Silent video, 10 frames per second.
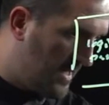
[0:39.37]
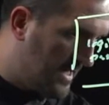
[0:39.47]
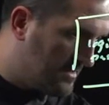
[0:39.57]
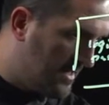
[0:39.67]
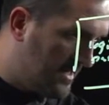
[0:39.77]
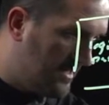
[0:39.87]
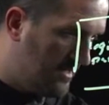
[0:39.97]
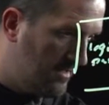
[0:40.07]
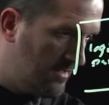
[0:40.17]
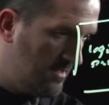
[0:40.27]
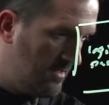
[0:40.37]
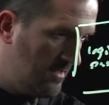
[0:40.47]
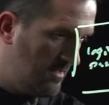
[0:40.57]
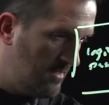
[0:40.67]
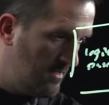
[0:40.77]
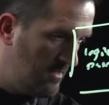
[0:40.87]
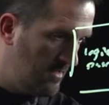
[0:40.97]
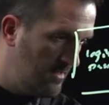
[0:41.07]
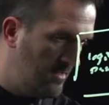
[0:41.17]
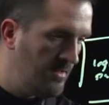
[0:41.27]
bad guy,
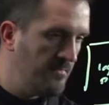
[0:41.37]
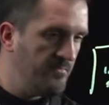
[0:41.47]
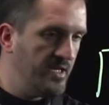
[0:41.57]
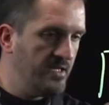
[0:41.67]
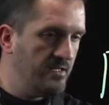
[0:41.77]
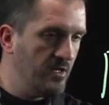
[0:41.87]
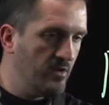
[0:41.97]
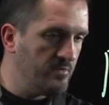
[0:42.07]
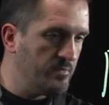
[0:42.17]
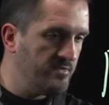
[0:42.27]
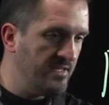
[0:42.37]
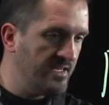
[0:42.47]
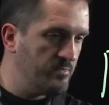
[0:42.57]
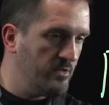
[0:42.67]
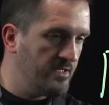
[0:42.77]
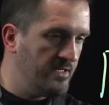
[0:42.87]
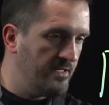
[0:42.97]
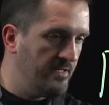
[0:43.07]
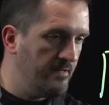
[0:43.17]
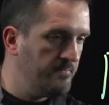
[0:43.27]
and he also puts an exploit kit
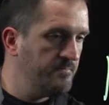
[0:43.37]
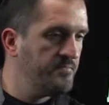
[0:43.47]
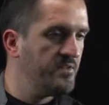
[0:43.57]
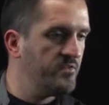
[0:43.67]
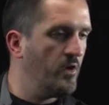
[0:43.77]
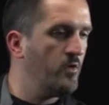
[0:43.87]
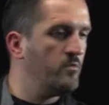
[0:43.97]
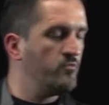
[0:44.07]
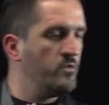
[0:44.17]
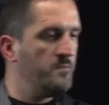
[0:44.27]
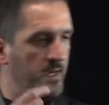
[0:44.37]
in here. So really